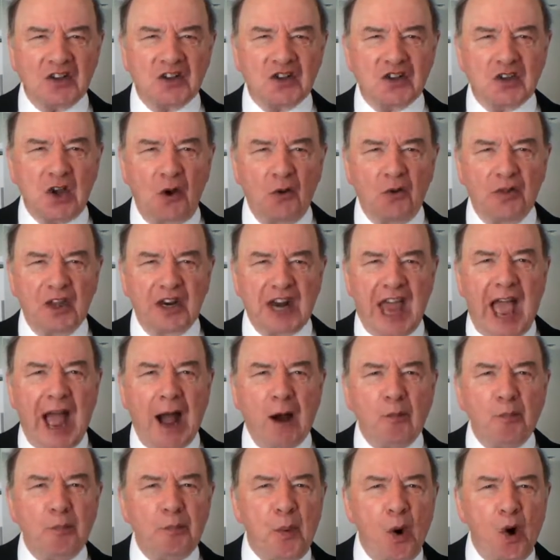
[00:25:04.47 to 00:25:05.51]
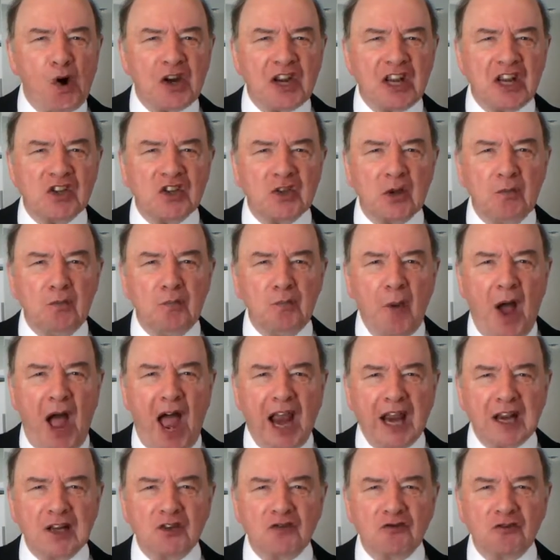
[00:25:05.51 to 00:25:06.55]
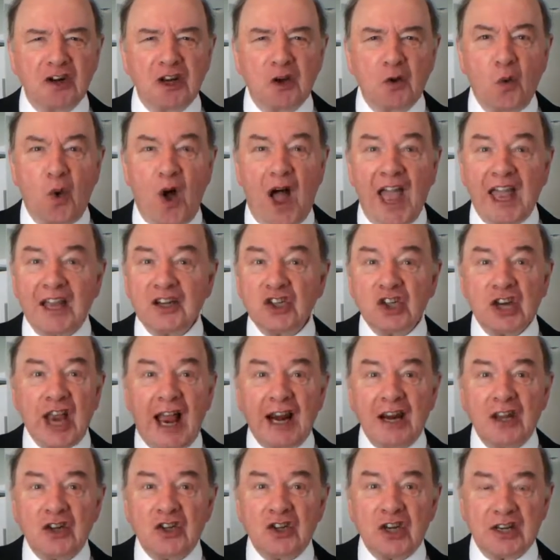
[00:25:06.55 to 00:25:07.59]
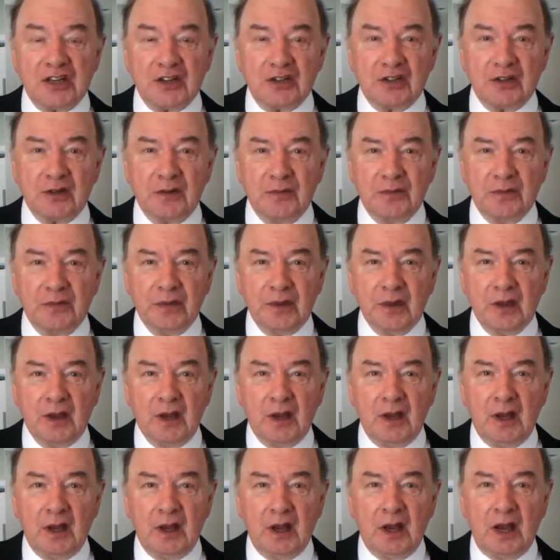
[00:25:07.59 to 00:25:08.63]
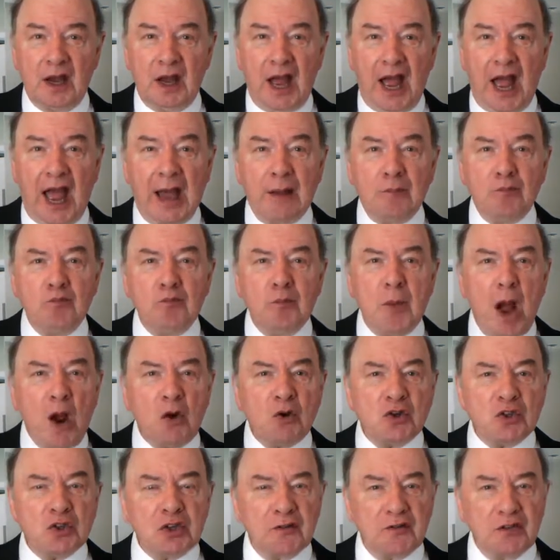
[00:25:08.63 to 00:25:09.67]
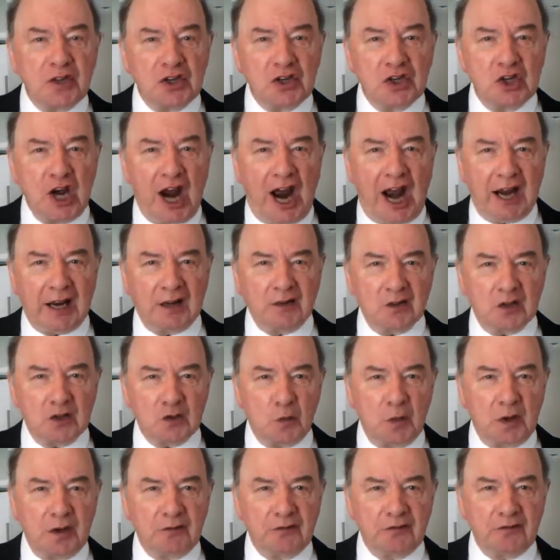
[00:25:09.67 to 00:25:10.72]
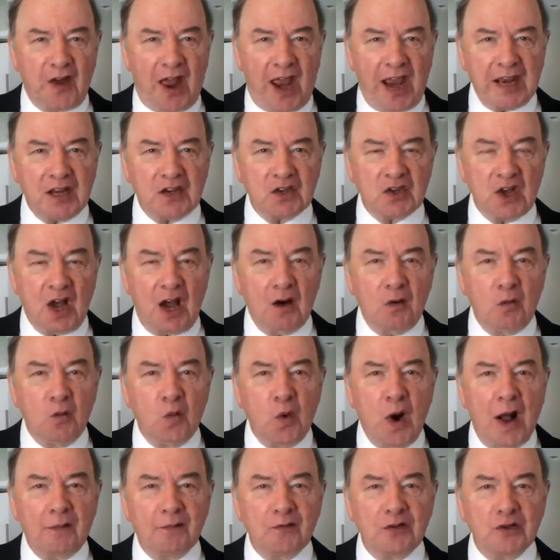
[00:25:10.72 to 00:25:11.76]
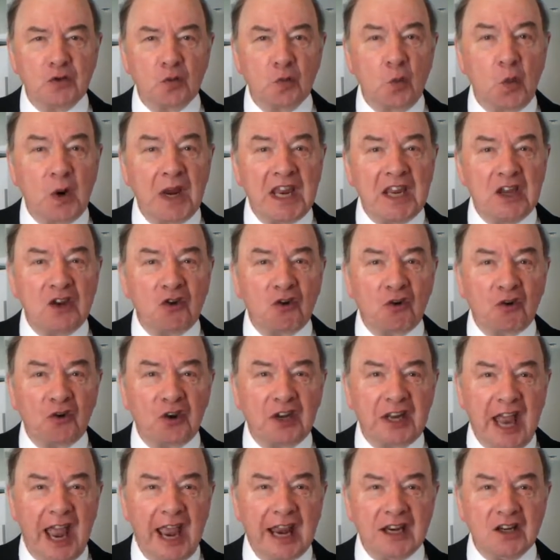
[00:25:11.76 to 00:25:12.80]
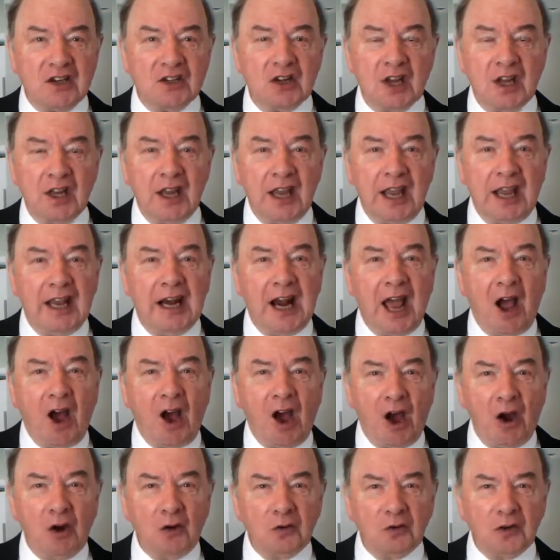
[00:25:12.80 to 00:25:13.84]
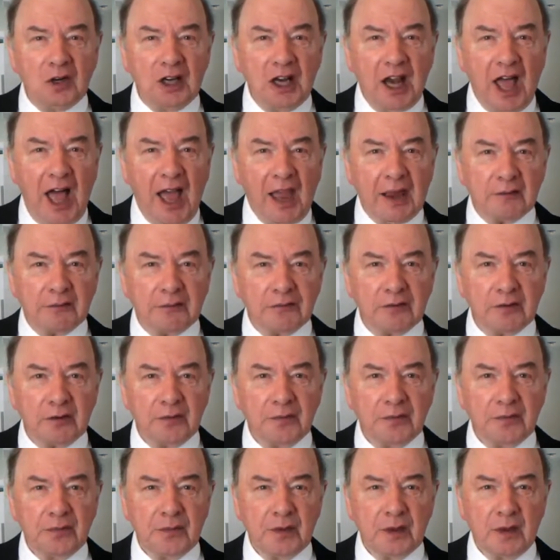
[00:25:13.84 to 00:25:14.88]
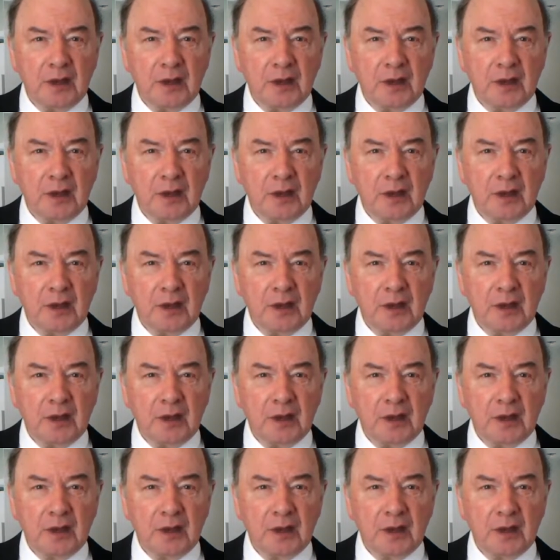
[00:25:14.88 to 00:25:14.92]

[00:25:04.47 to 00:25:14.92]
us so that our bodies and minds require challenges. And most of the giants we face are ones we create in our own life.